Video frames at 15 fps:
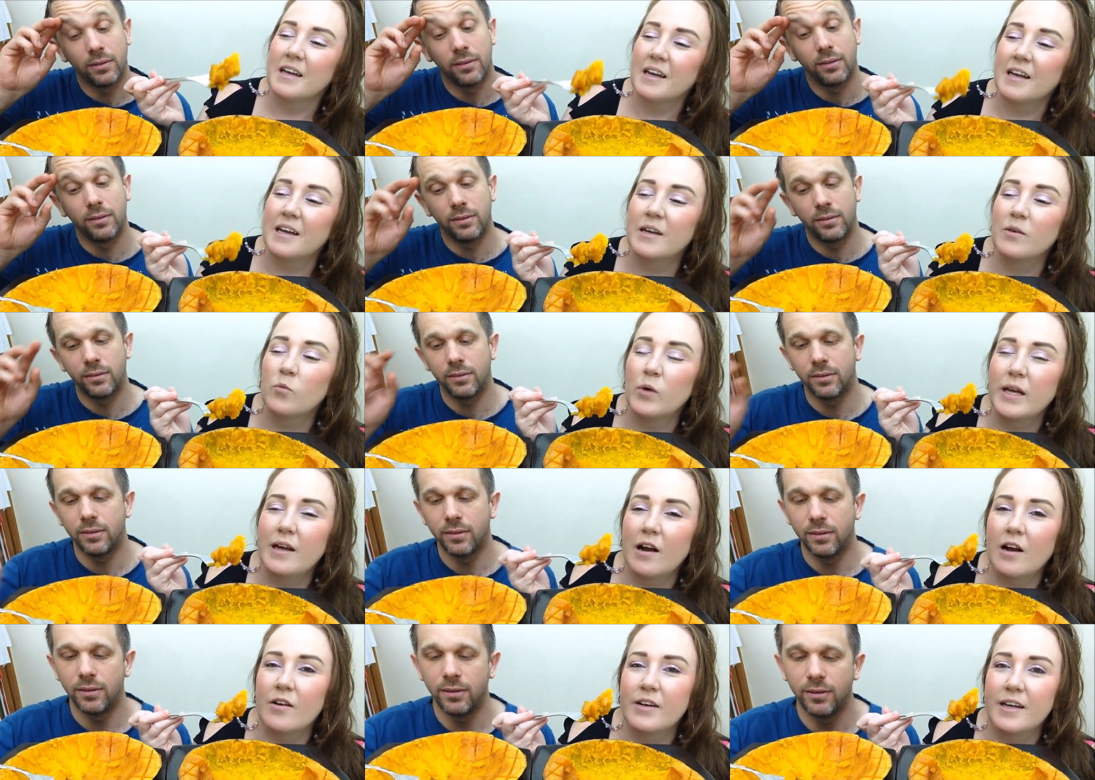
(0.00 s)
Speaker 1: And we
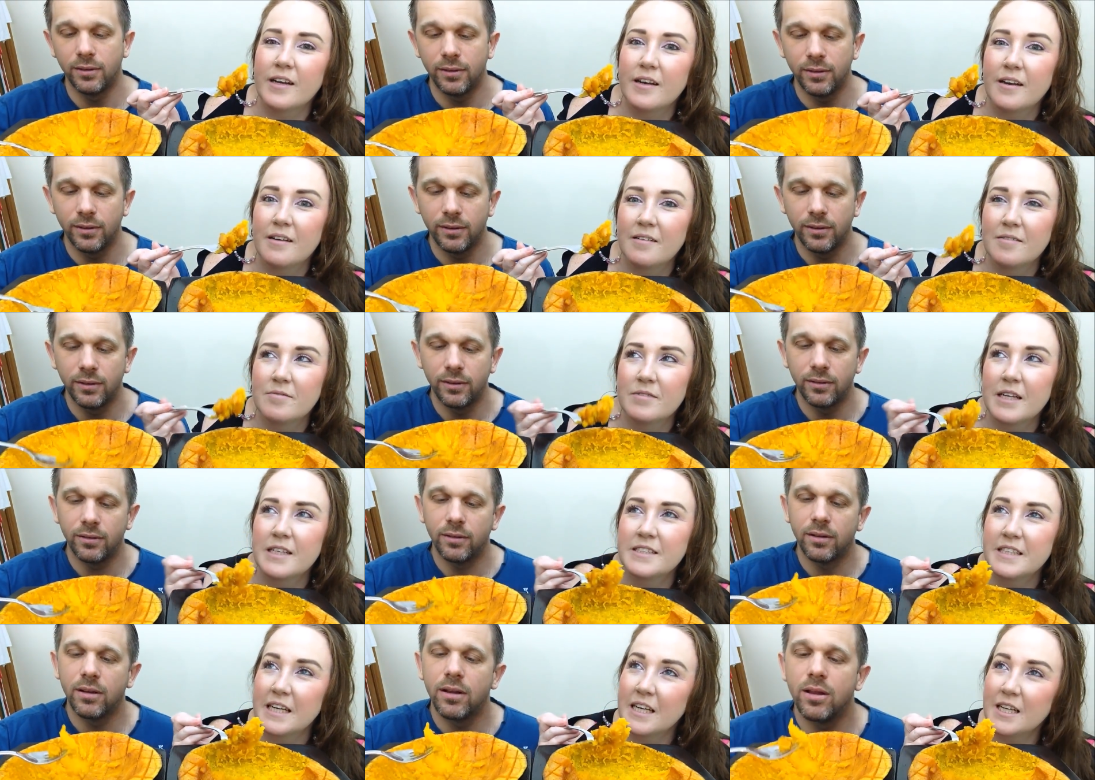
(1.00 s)
are in, not
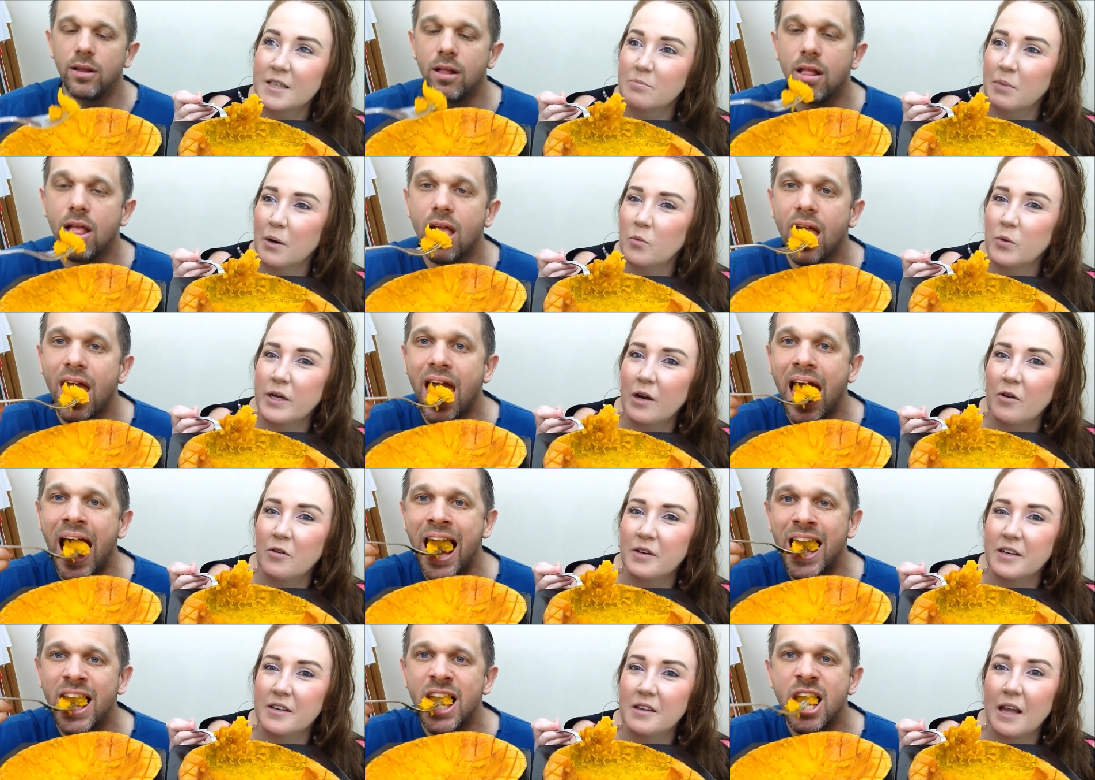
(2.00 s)
daylight, but we are
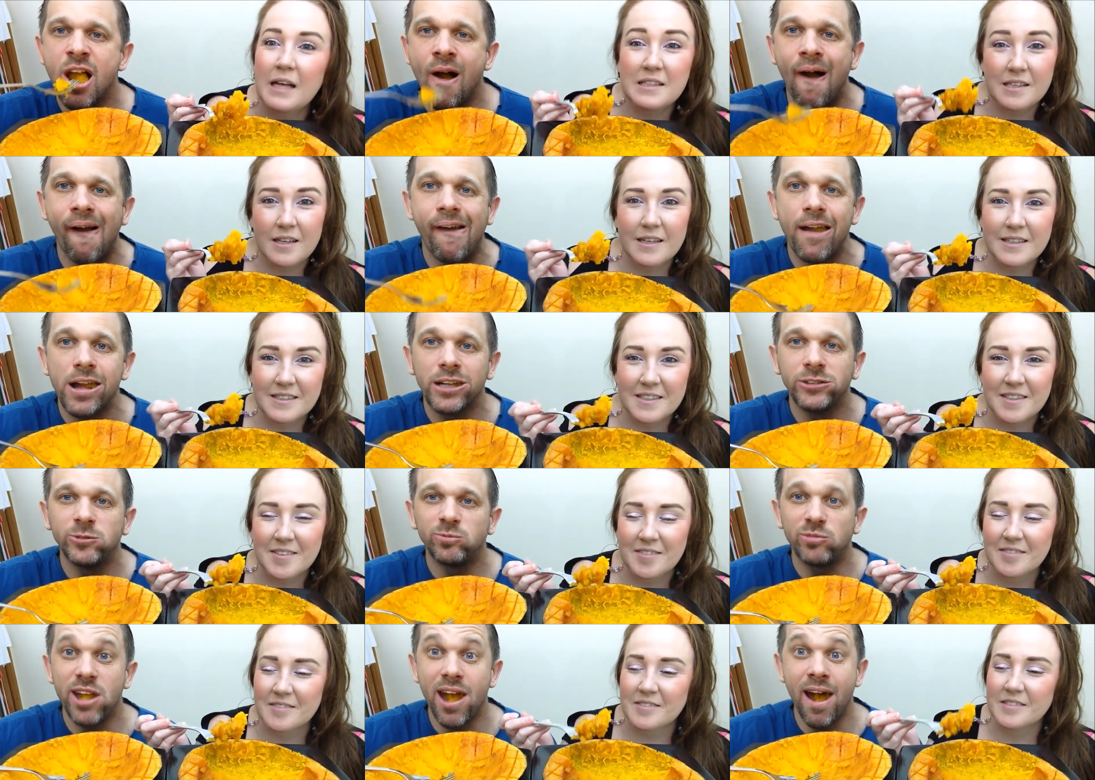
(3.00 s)
in lots of light.
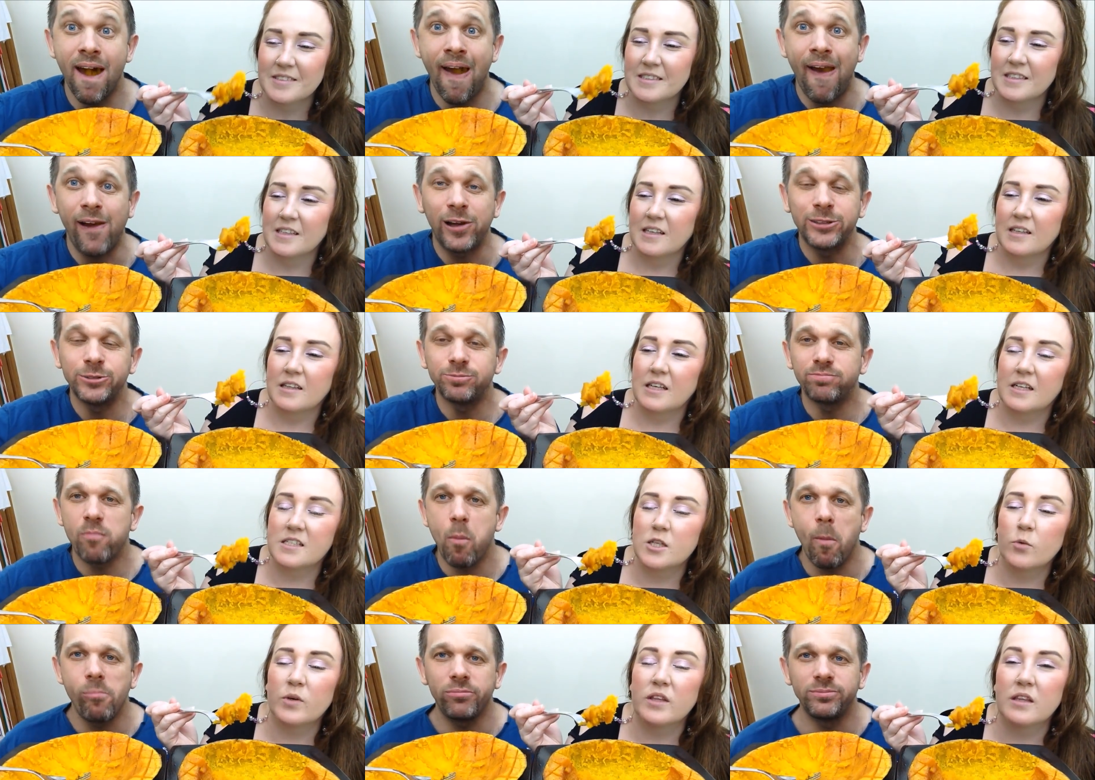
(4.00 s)
Yeah. Let us
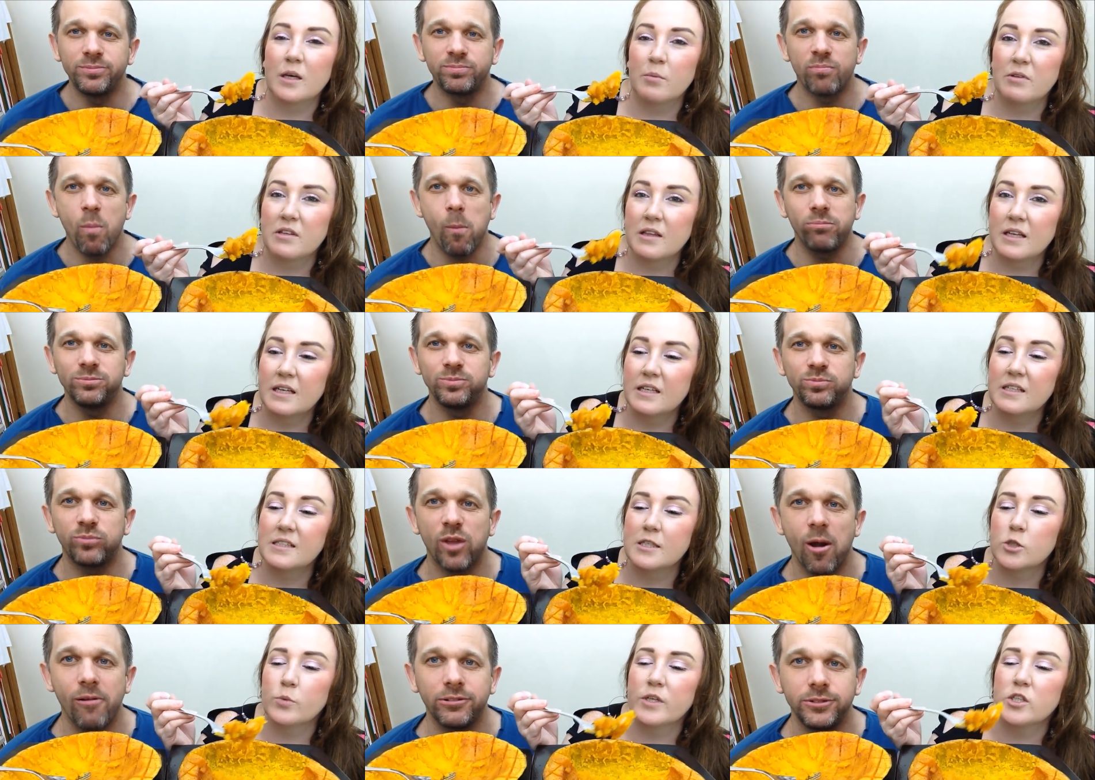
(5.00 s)
know what you think about the lighting
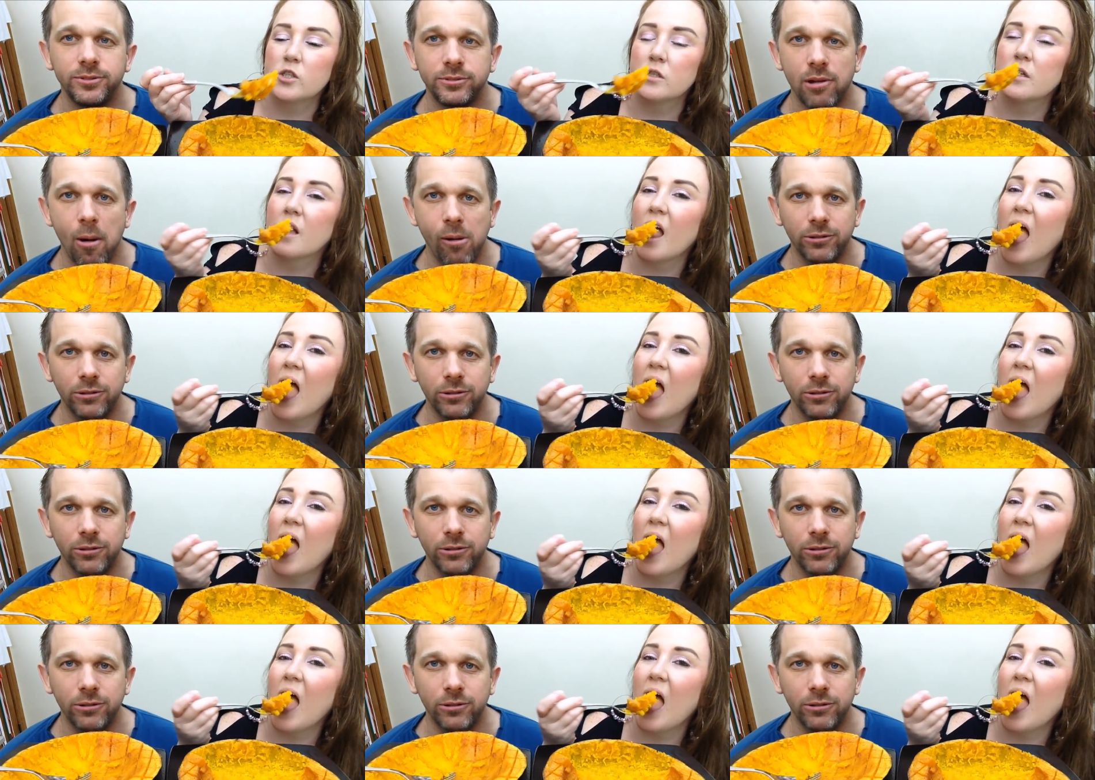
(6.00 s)
situation.